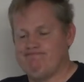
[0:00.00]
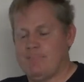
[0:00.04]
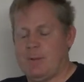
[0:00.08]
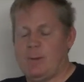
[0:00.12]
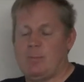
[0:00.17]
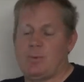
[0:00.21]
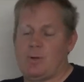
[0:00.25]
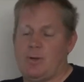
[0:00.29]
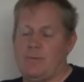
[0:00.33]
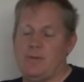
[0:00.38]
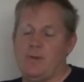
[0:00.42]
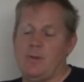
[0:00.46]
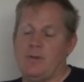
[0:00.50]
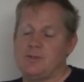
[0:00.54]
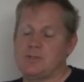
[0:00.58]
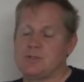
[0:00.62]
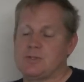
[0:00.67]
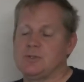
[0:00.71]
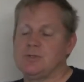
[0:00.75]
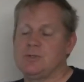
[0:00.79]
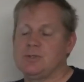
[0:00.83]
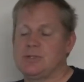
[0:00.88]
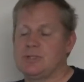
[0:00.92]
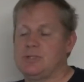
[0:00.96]
Probably the only
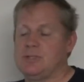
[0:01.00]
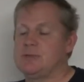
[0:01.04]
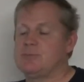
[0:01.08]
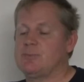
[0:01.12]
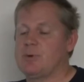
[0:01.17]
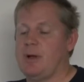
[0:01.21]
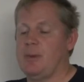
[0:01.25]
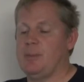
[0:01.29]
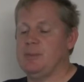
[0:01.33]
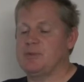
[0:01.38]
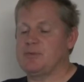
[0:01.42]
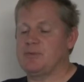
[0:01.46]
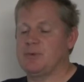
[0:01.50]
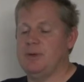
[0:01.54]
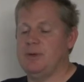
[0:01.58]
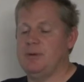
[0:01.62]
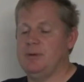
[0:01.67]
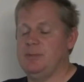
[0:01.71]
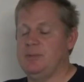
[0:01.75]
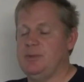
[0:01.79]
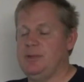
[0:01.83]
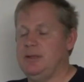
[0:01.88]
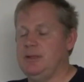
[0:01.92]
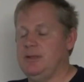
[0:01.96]
solution to this problem is for him
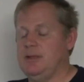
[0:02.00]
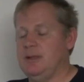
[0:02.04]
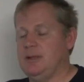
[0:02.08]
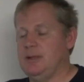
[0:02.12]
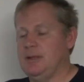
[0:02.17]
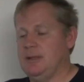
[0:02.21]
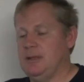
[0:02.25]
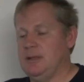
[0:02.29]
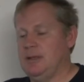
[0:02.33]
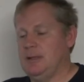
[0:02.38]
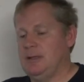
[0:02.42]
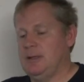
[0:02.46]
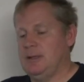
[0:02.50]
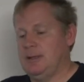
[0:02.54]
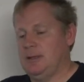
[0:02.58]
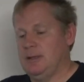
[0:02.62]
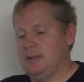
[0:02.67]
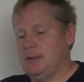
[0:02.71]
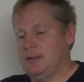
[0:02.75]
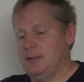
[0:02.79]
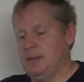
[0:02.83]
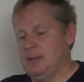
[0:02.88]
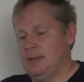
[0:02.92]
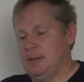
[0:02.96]
to be
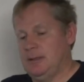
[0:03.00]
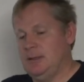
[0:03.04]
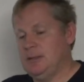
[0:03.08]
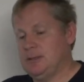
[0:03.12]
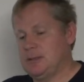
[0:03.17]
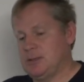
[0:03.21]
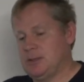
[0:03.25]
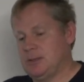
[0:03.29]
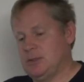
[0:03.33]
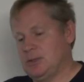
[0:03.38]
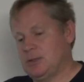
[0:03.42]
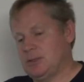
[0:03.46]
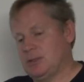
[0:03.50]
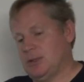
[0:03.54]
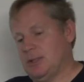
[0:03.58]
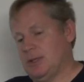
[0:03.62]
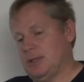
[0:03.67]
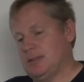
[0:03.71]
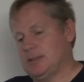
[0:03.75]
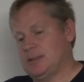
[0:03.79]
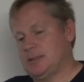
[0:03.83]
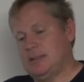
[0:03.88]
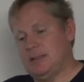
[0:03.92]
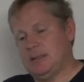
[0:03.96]

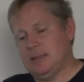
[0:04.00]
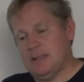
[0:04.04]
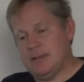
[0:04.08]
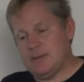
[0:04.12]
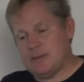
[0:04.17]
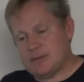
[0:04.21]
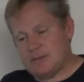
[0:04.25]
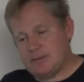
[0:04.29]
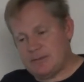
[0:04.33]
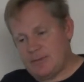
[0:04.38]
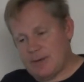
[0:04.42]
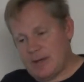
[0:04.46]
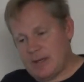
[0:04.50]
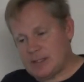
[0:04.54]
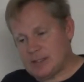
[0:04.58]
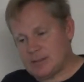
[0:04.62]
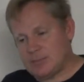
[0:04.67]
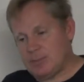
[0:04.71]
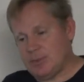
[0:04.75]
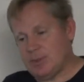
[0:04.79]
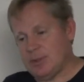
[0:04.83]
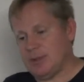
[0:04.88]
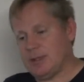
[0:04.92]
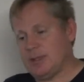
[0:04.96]
institutionalized. He lives in
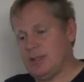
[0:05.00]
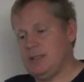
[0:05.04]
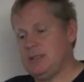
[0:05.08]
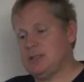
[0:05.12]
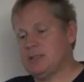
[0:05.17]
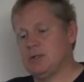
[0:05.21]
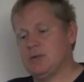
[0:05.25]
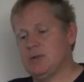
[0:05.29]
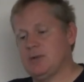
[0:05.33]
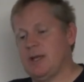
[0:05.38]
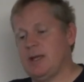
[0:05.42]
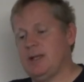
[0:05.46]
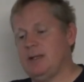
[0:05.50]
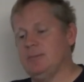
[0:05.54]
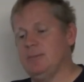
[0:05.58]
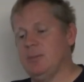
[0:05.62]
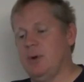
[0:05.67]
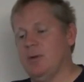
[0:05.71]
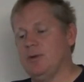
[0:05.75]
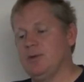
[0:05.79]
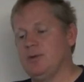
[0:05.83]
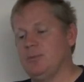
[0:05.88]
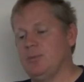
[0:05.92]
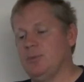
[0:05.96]
Facebook. He's created
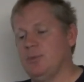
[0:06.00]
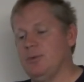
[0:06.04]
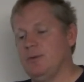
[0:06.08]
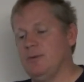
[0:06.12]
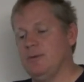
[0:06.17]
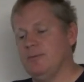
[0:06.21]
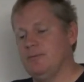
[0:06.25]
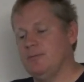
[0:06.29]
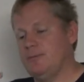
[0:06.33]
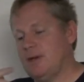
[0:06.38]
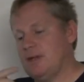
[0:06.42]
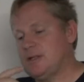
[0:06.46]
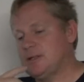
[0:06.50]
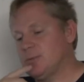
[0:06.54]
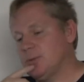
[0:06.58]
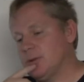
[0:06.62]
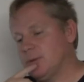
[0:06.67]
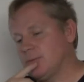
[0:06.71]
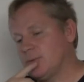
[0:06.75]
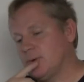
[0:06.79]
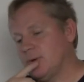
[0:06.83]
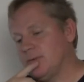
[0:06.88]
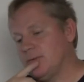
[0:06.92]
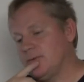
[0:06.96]
multiple Facebook
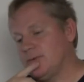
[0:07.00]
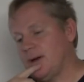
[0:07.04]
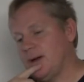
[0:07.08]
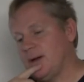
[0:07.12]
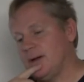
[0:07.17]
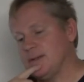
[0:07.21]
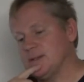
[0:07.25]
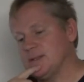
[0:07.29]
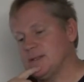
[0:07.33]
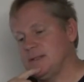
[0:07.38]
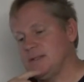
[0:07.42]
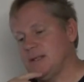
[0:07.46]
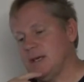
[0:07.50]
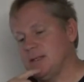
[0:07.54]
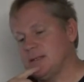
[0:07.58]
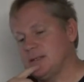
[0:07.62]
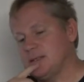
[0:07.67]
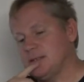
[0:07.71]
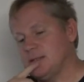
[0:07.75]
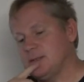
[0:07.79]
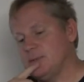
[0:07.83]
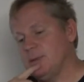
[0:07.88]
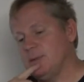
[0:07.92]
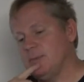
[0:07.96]
profiles,
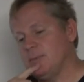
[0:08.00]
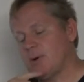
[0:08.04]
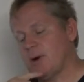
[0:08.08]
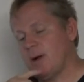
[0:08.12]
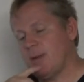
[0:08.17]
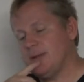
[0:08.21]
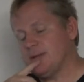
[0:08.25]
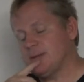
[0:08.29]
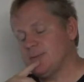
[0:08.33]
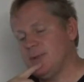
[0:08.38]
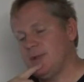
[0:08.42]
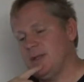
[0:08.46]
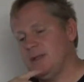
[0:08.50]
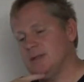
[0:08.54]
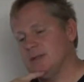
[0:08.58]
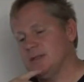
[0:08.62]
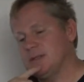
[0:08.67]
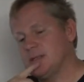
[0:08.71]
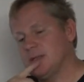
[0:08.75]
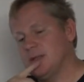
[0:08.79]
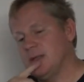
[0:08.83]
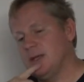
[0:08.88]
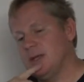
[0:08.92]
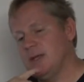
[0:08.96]
dozens, but probably as many
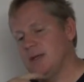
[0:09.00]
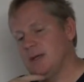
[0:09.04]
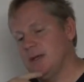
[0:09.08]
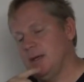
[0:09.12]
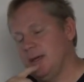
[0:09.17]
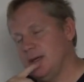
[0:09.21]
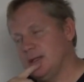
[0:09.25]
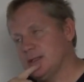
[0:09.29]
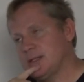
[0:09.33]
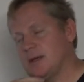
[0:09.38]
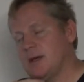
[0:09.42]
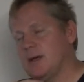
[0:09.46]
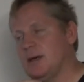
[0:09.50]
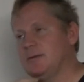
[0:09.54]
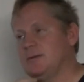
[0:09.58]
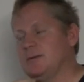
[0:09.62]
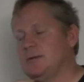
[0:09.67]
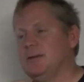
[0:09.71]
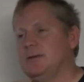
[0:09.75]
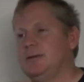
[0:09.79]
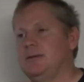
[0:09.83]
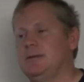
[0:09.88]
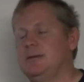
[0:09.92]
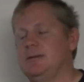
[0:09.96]
as
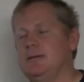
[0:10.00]
100.